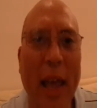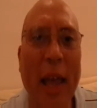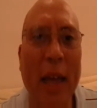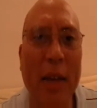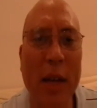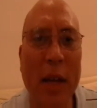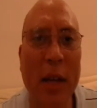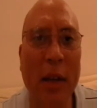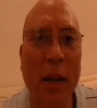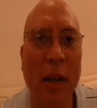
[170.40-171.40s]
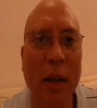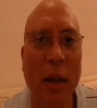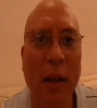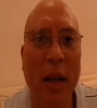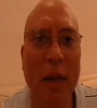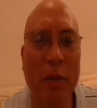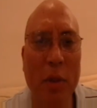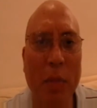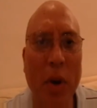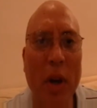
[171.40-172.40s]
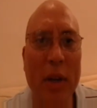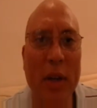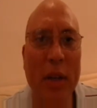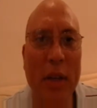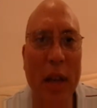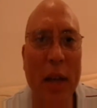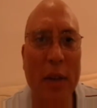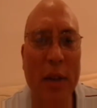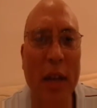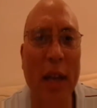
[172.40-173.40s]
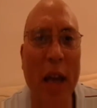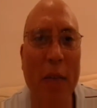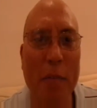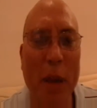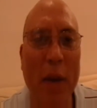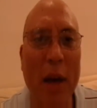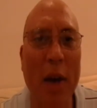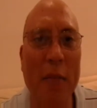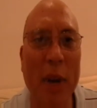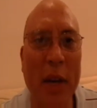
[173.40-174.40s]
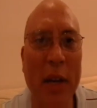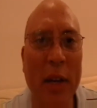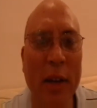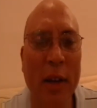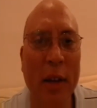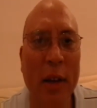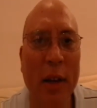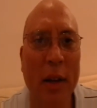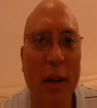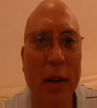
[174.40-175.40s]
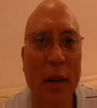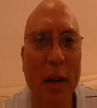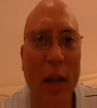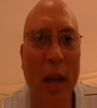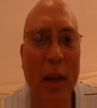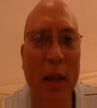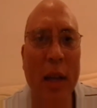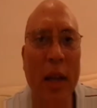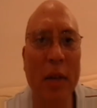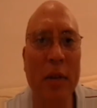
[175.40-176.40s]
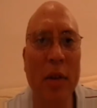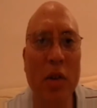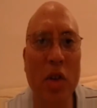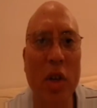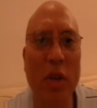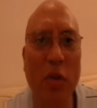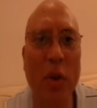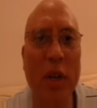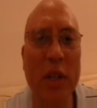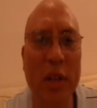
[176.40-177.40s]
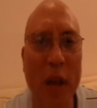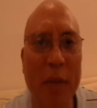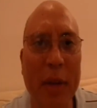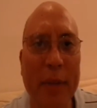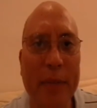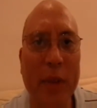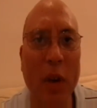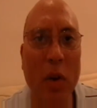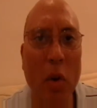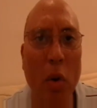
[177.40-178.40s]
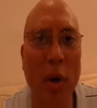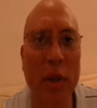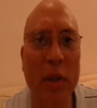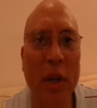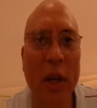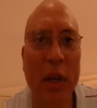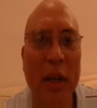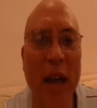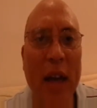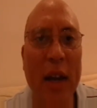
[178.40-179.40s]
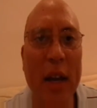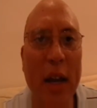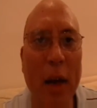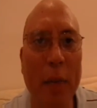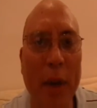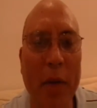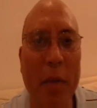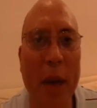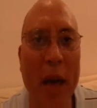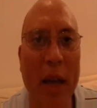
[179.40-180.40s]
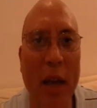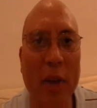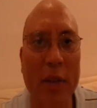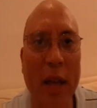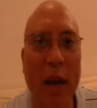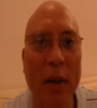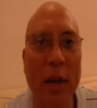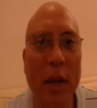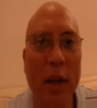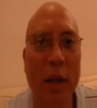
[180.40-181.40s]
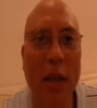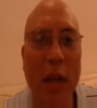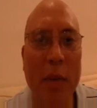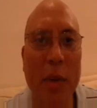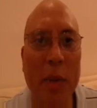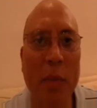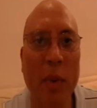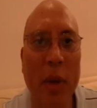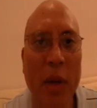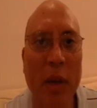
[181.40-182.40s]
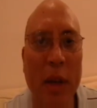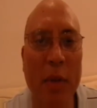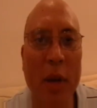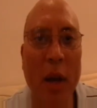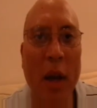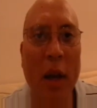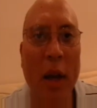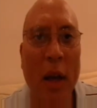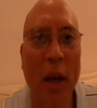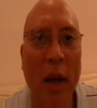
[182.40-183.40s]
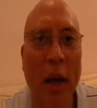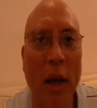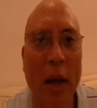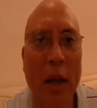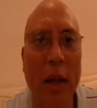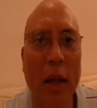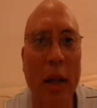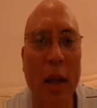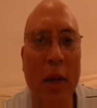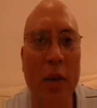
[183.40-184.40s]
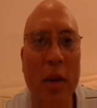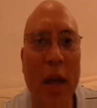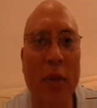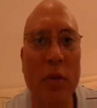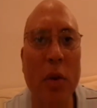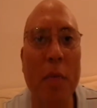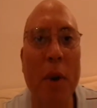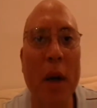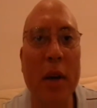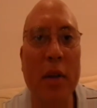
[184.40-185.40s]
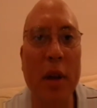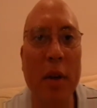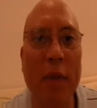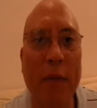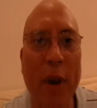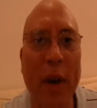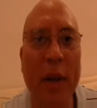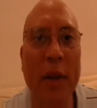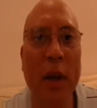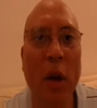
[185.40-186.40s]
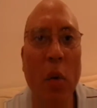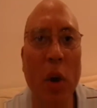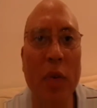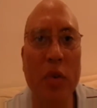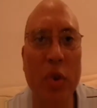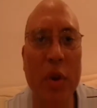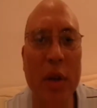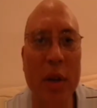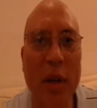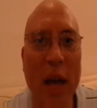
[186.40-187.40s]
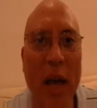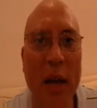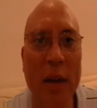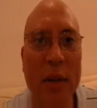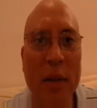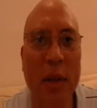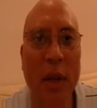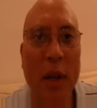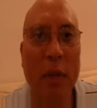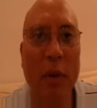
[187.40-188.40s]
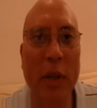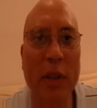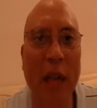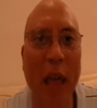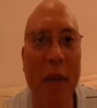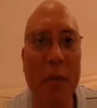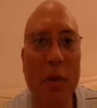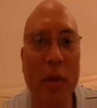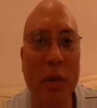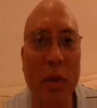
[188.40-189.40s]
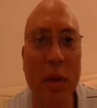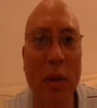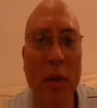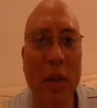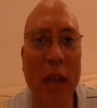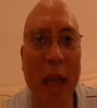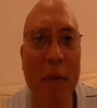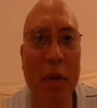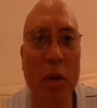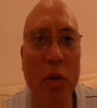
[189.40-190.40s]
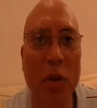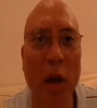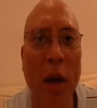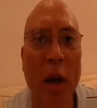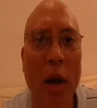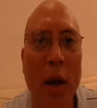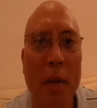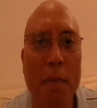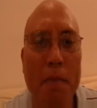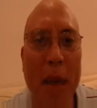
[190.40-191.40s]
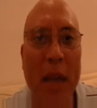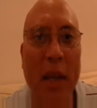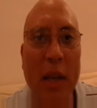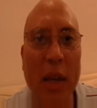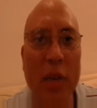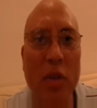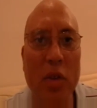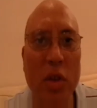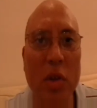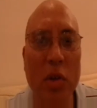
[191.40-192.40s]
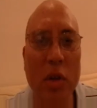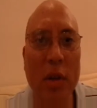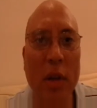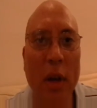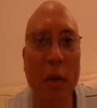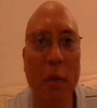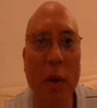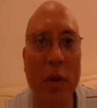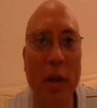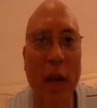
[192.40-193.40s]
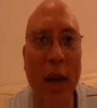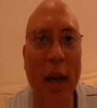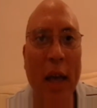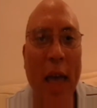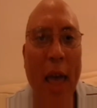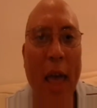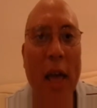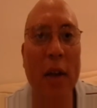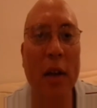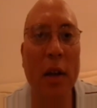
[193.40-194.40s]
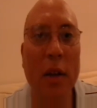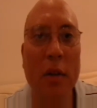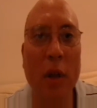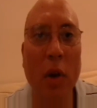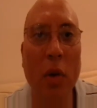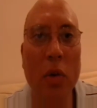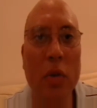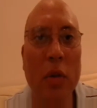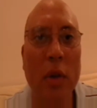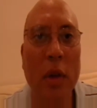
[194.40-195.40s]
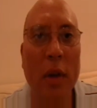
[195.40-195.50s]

and then it was a part, yes, they got bailout money, and then the G20 summit, of course, kind of helped everybody else out, giving the International Monetary Fund $1 trillion, which gave it to the banking institution, which had those